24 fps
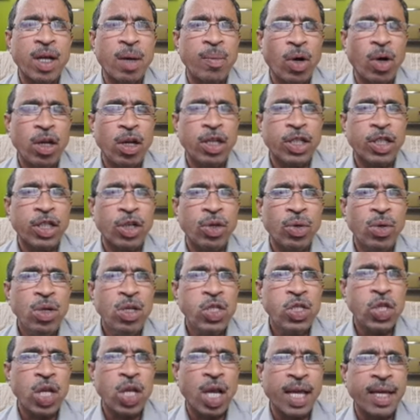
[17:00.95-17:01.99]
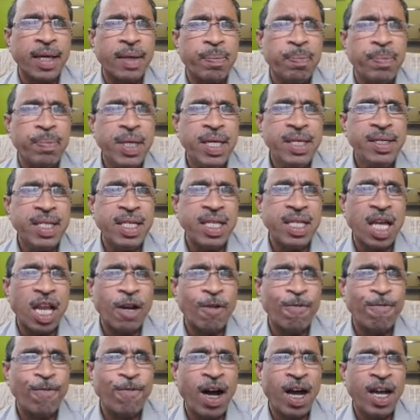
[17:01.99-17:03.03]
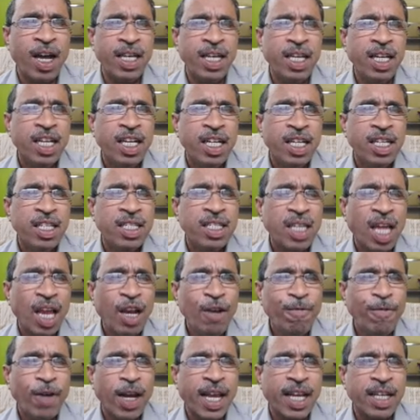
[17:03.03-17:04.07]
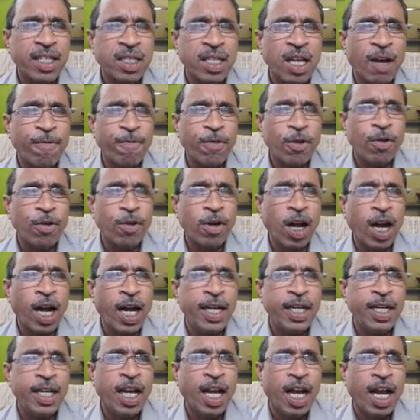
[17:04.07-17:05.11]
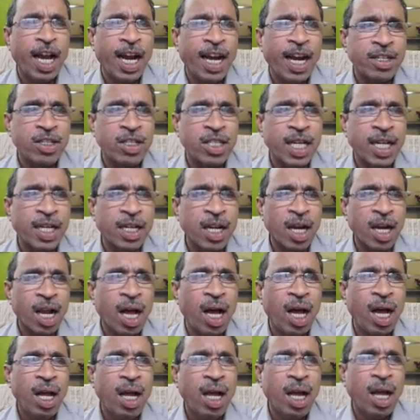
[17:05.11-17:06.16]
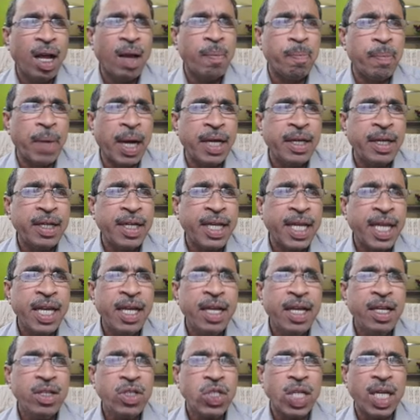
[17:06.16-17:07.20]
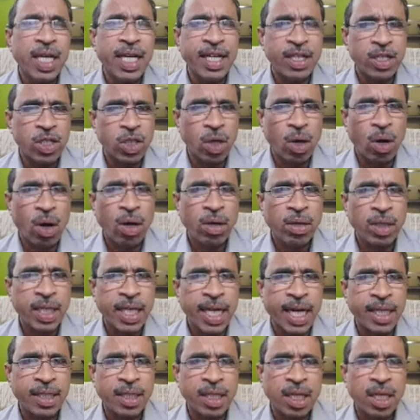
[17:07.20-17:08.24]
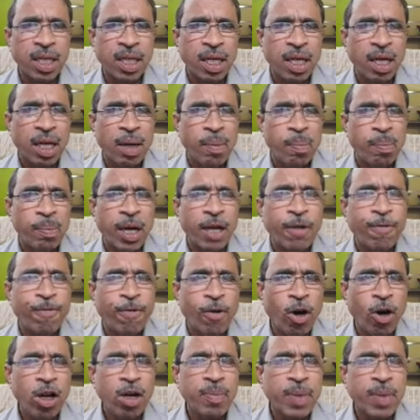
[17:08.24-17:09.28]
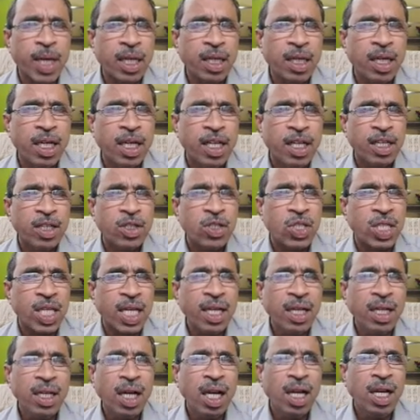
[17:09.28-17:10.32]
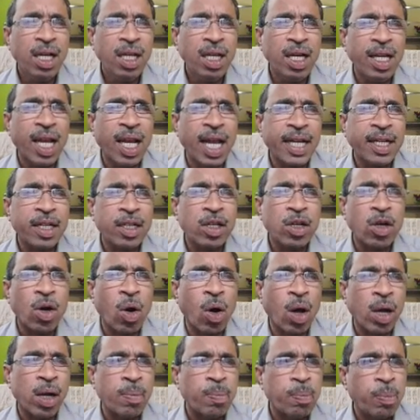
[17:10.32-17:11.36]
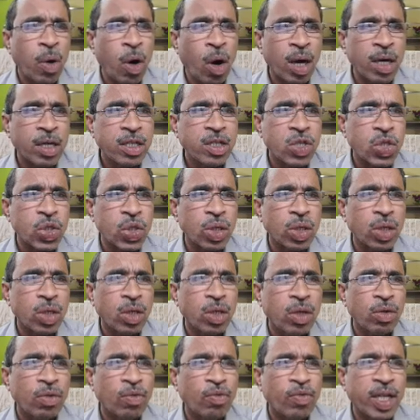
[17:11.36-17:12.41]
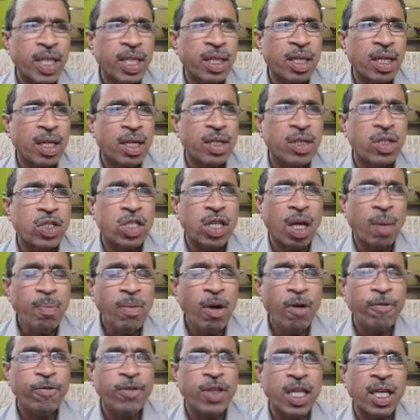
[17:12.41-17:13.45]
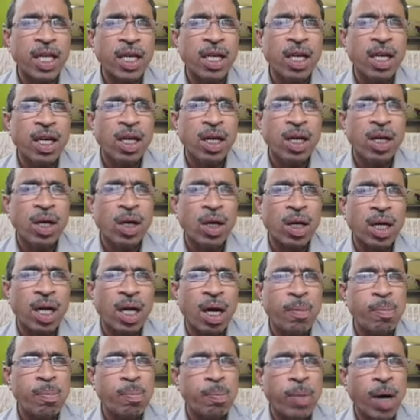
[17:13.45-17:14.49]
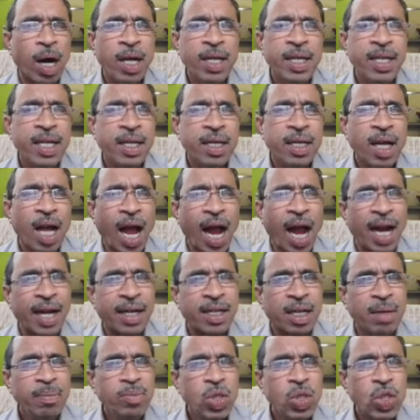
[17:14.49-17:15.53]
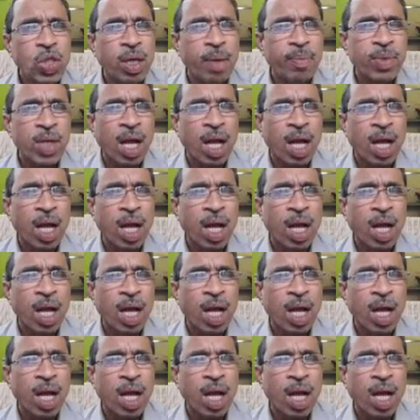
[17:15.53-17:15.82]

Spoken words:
molecules like PCl5, sulfur hexafluoride, etc. maintains its octet by forming single electron bonds with some of the combining atoms